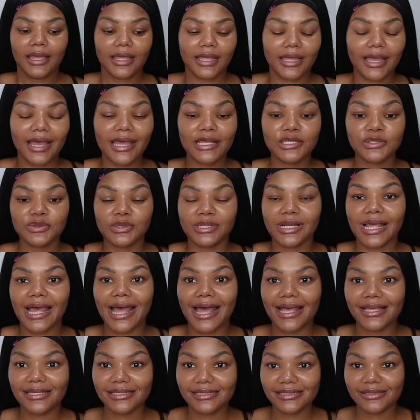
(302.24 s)
Guys, when
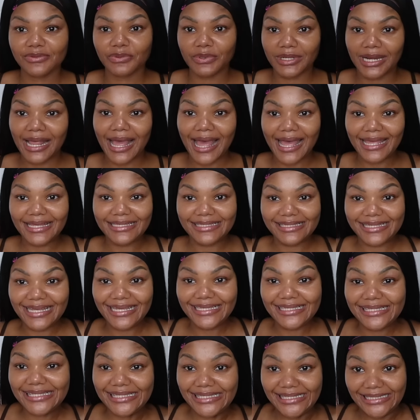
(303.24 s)
I say
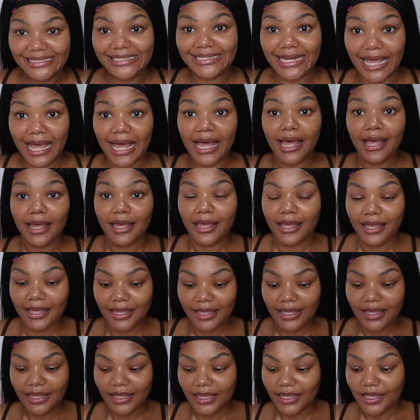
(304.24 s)
star,
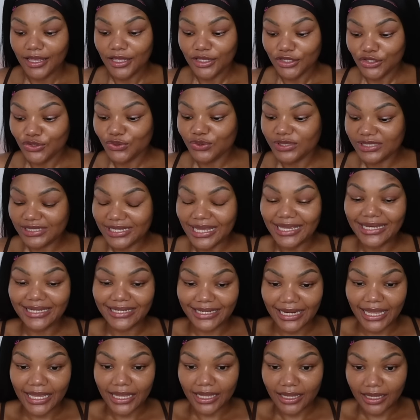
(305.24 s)
you say
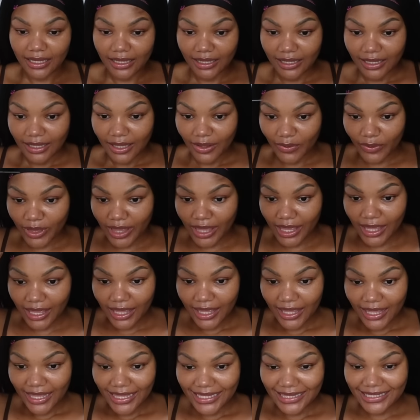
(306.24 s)
name. Okay?
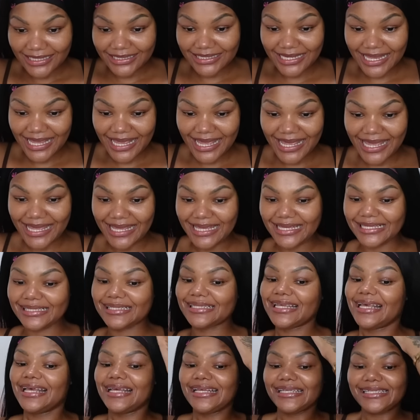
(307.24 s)
This hair
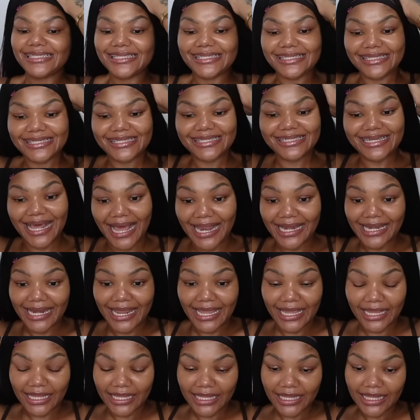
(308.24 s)
is
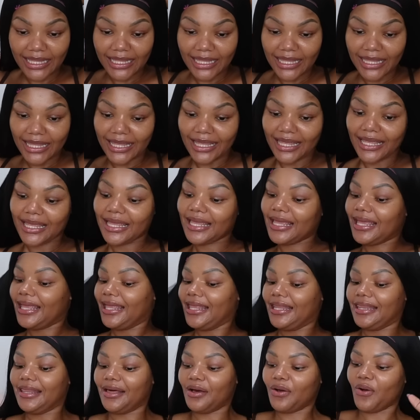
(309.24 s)
stunning.
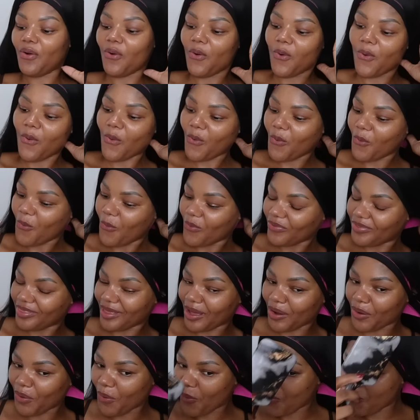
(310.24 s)
The
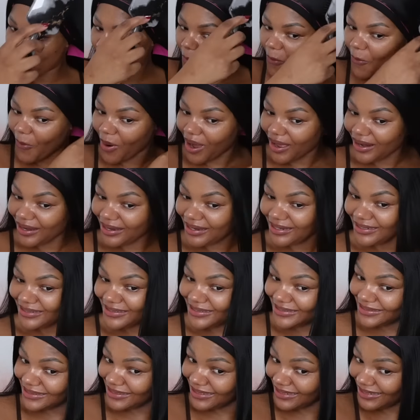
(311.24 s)

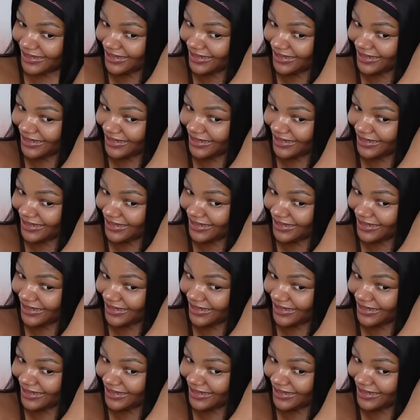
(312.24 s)
quality?